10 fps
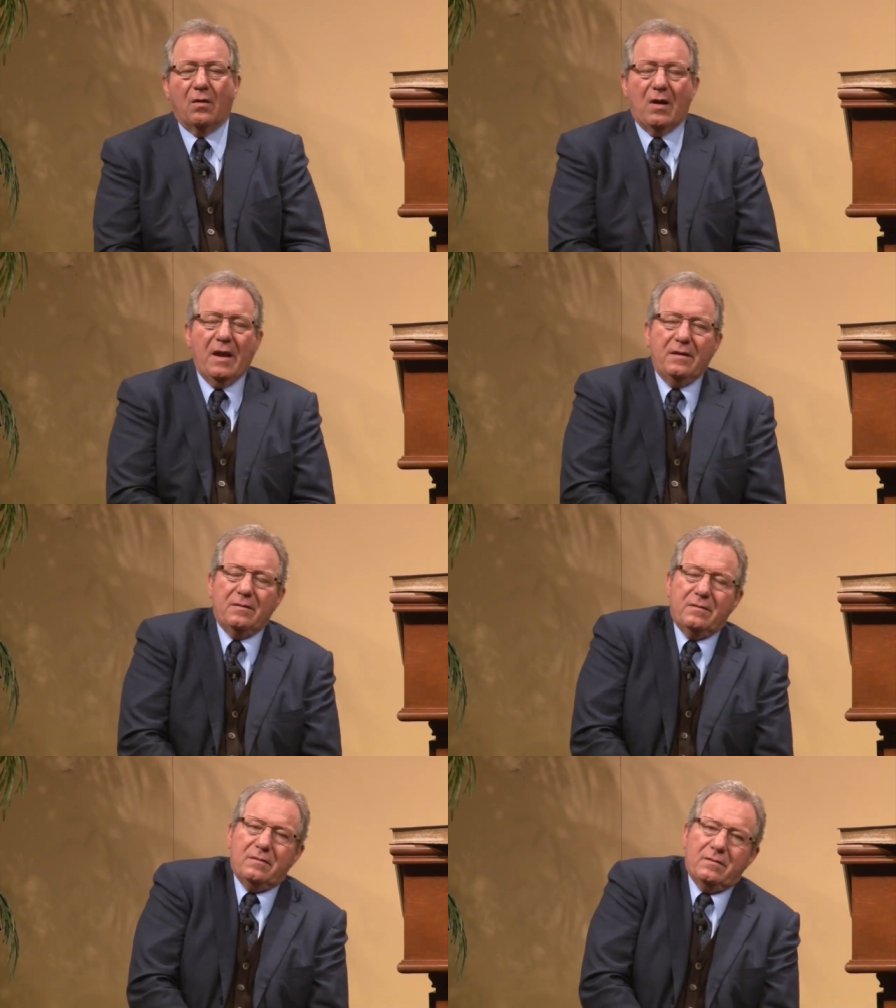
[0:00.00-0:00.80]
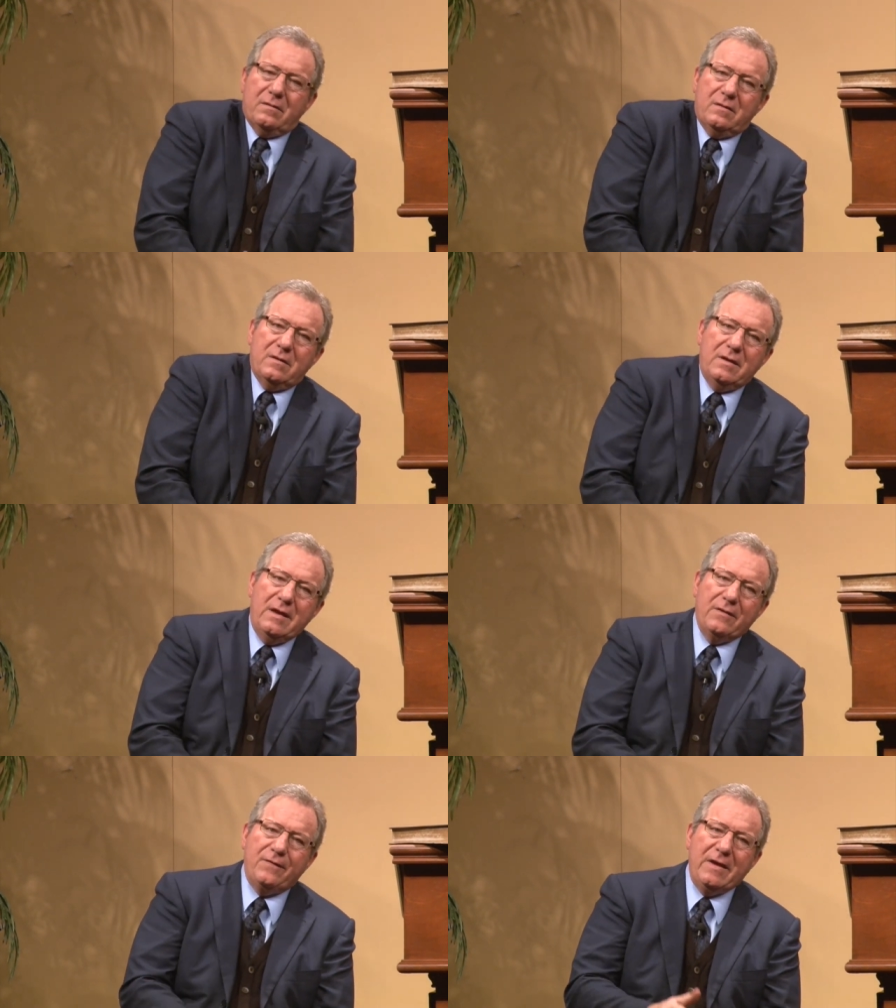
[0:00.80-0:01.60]
All right?
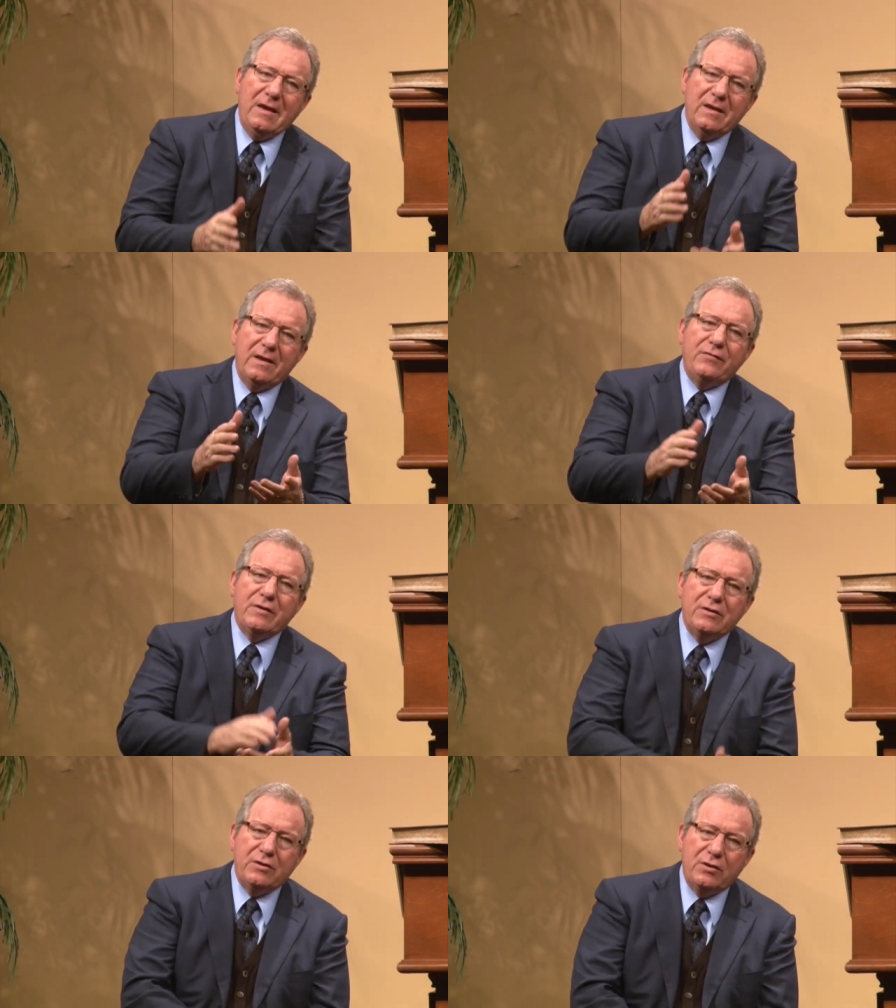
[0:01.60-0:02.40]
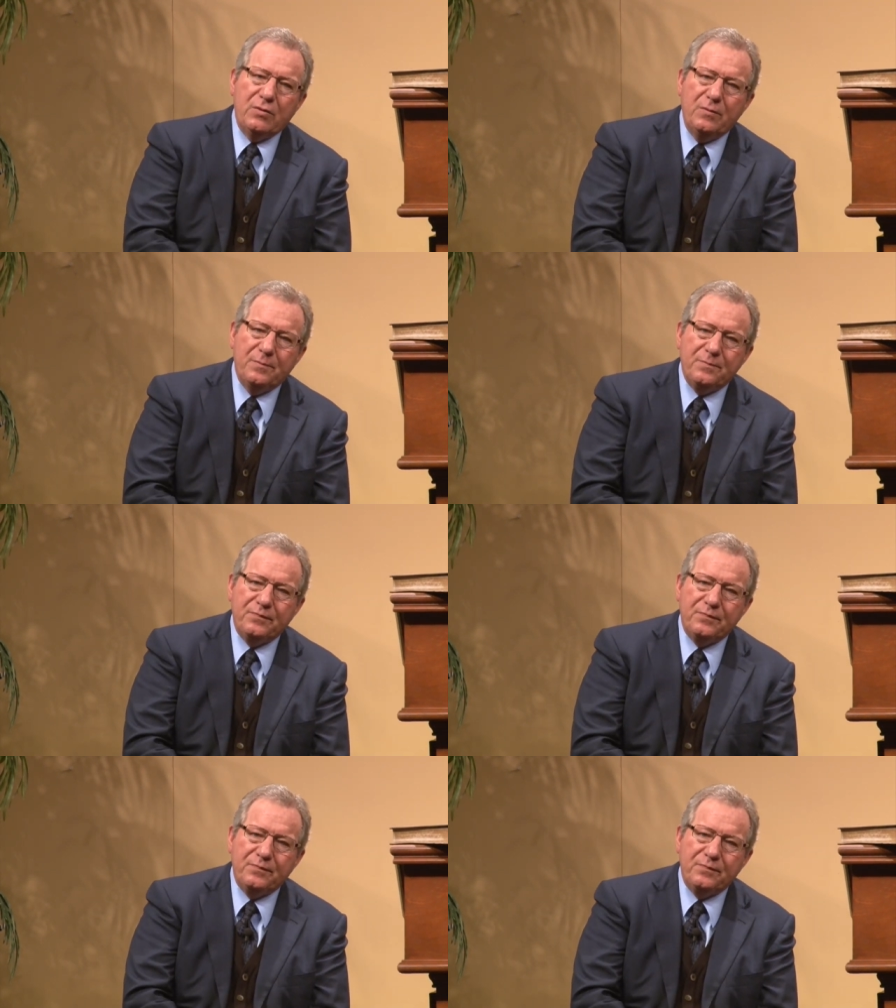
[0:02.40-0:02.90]
If He lives in you,